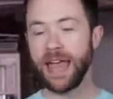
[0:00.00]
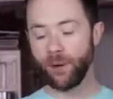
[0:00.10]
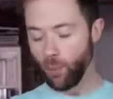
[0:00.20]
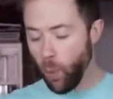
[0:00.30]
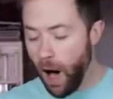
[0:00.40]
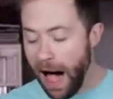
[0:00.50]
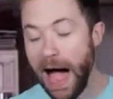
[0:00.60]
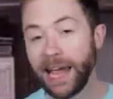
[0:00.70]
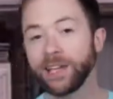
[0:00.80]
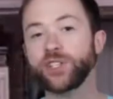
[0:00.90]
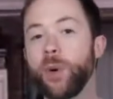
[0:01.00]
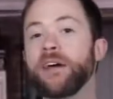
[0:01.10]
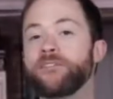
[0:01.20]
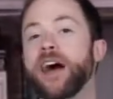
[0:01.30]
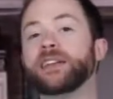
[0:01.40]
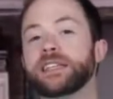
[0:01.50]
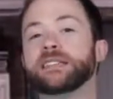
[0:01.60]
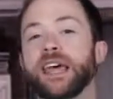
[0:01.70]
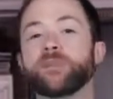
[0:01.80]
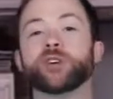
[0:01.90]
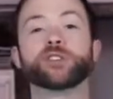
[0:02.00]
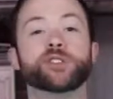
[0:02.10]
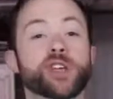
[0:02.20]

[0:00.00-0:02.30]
Now, why do I find these labels